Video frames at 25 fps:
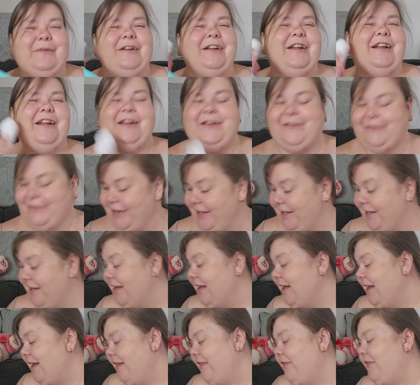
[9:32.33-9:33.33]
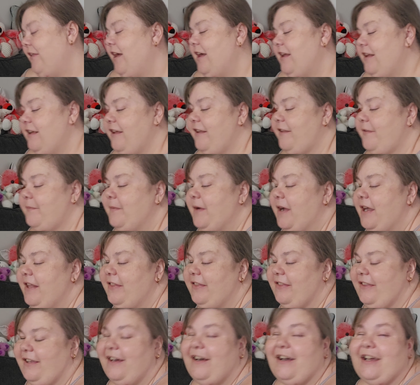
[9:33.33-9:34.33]
but anyway, that is my
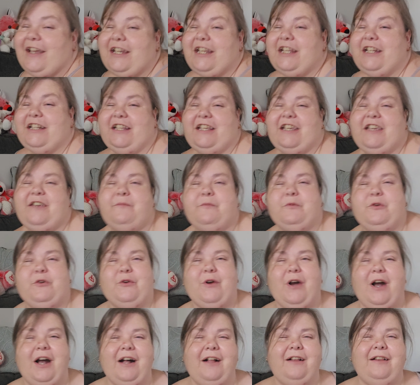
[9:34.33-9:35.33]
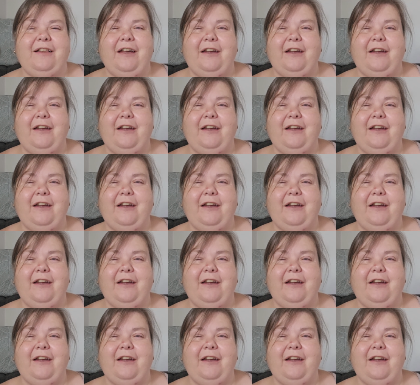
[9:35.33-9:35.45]
tiny Temu haul.